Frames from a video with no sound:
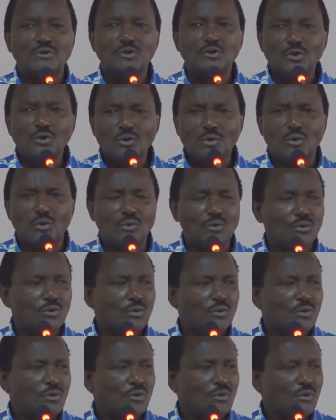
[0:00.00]
No,
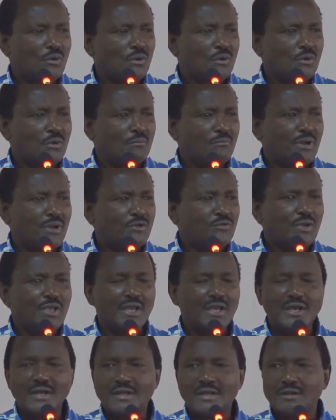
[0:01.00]
but
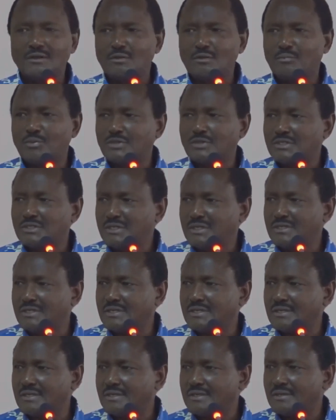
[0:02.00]
we had an
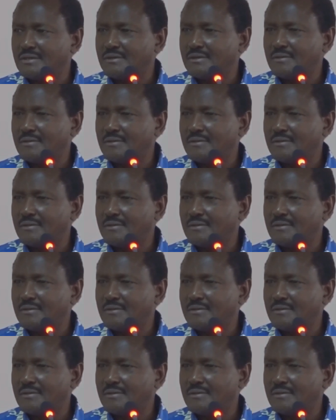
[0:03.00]
opportunity